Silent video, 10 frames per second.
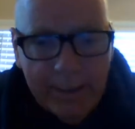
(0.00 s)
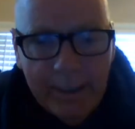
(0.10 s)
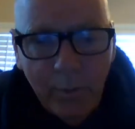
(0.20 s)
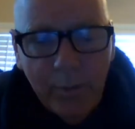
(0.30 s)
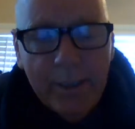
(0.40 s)
to get
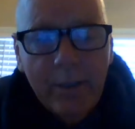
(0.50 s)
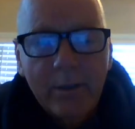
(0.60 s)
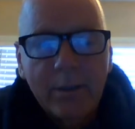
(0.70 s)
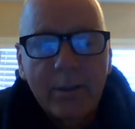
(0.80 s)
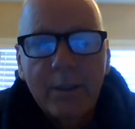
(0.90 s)
it right all
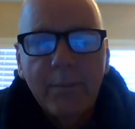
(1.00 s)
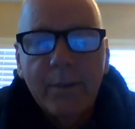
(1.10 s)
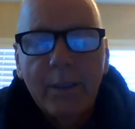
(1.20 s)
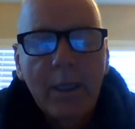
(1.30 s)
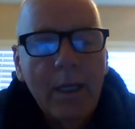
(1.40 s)
the
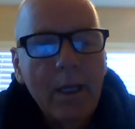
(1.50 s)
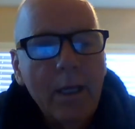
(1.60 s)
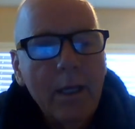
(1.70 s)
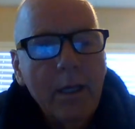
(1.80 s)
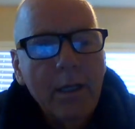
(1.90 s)
time?
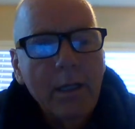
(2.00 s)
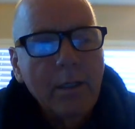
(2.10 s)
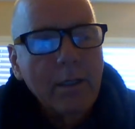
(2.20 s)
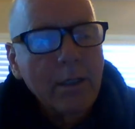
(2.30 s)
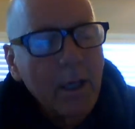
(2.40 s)

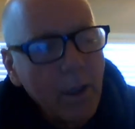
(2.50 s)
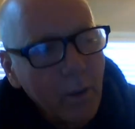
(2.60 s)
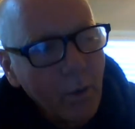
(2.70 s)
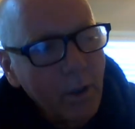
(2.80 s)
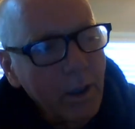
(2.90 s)
No.